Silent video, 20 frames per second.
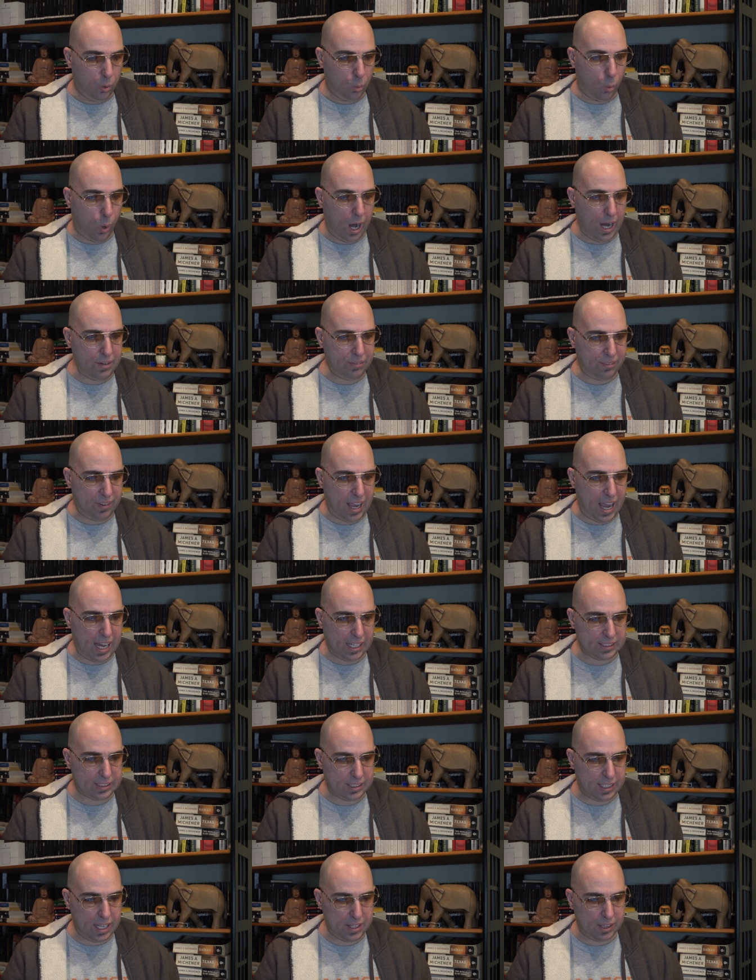Wife
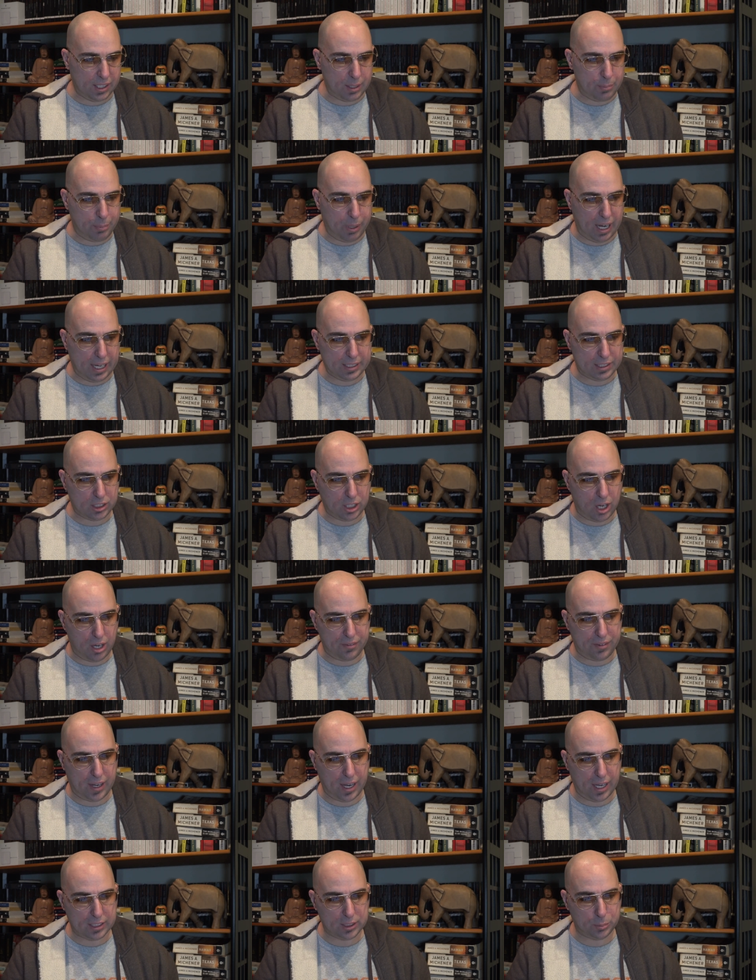accidentally bites
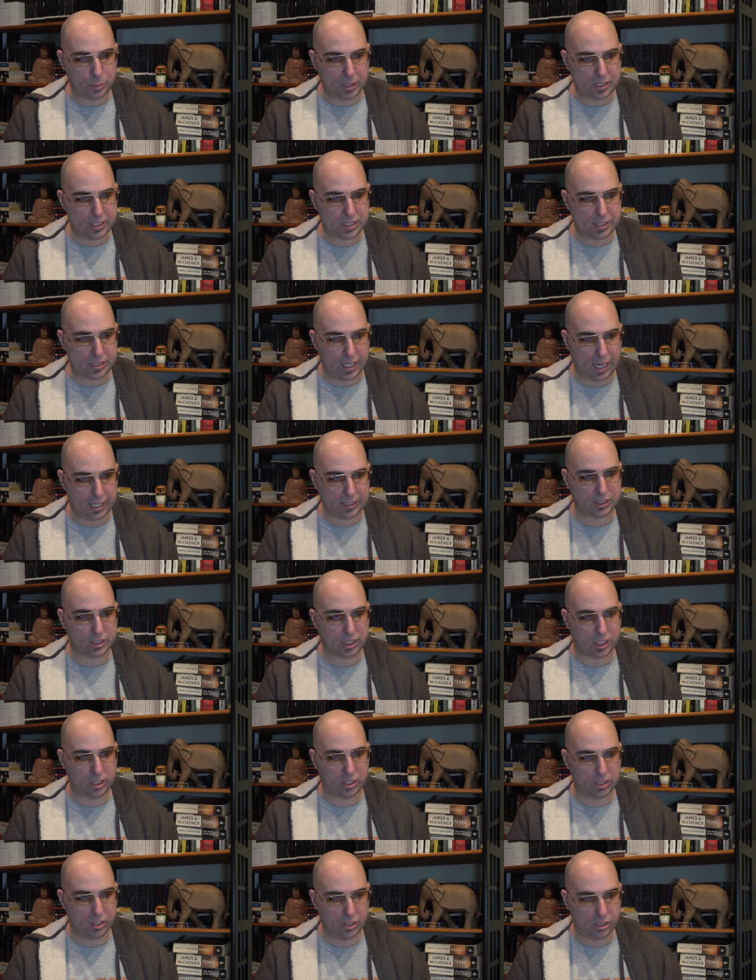off husband's
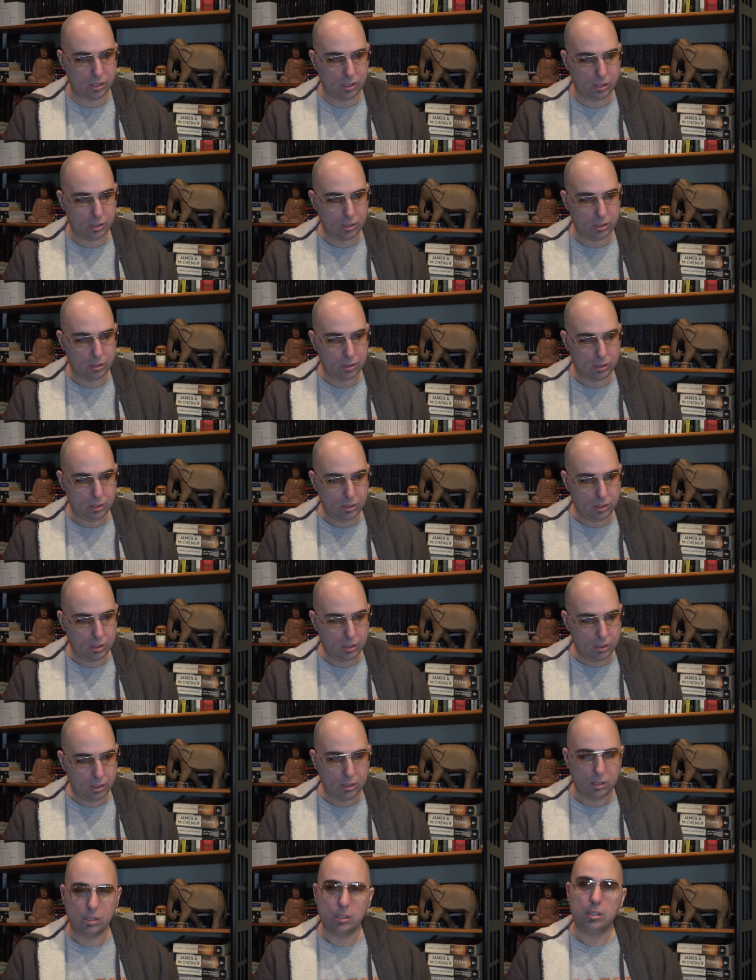testicle
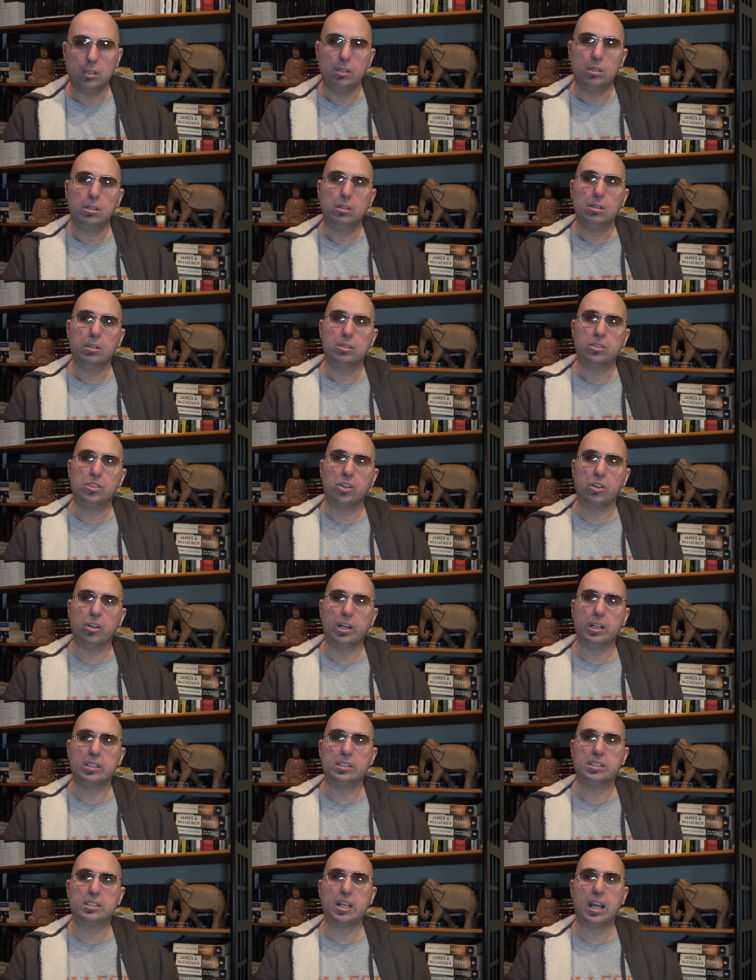
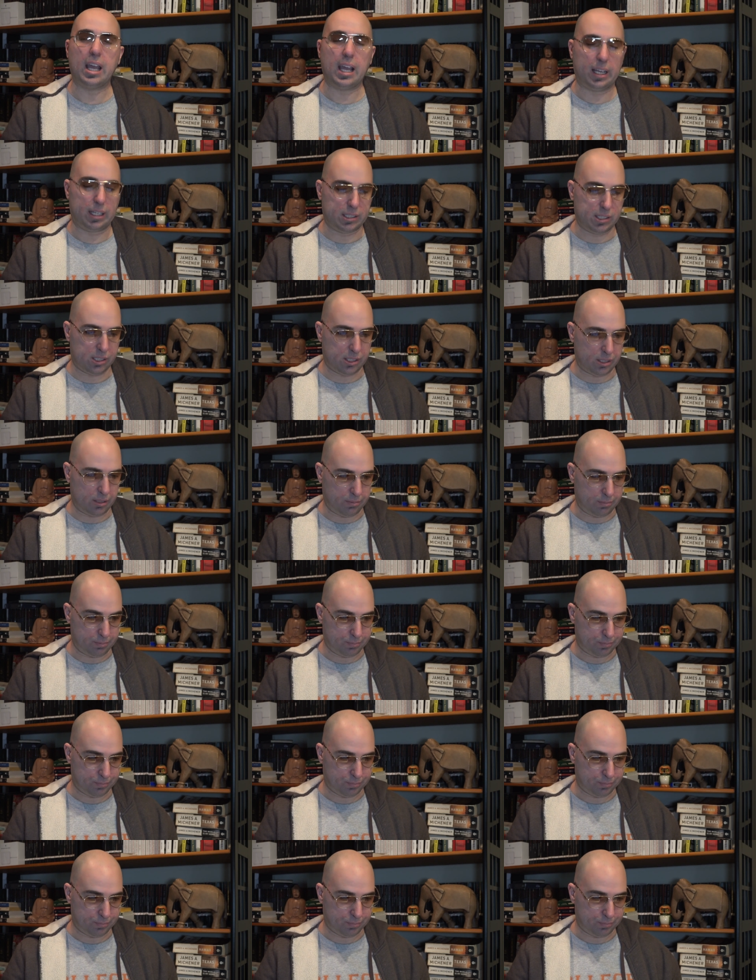during sex.